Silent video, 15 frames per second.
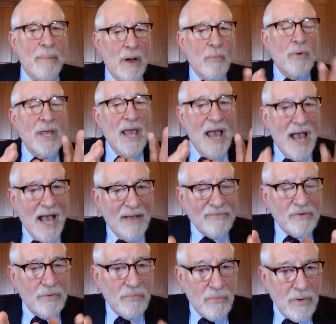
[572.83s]
But we
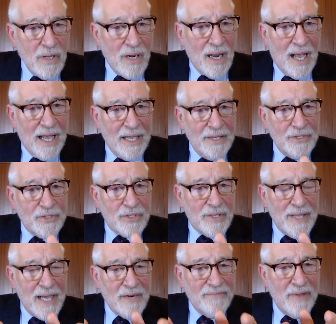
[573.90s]
have to realize
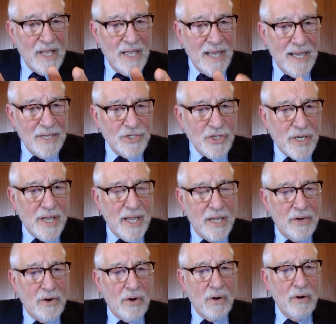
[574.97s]
that the
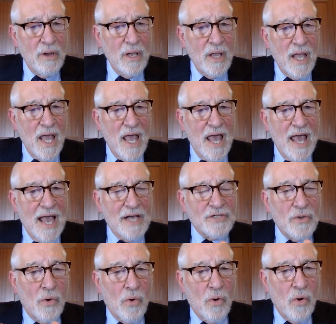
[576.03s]
educator
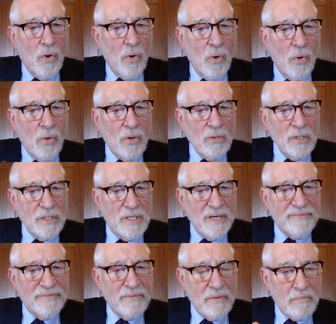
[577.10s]
has a whole
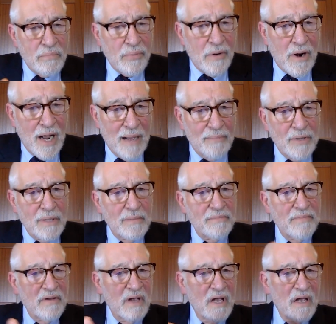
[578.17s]
different
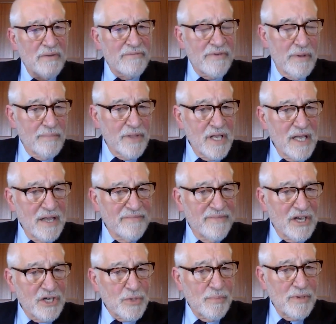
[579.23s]
problem from the
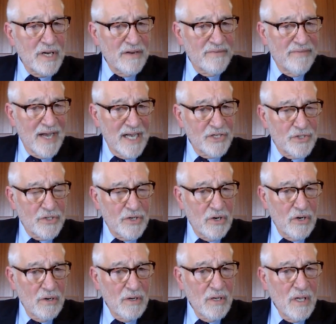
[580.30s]
investment
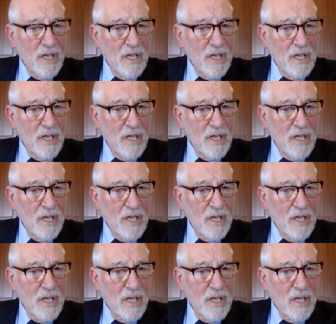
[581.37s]
advisor.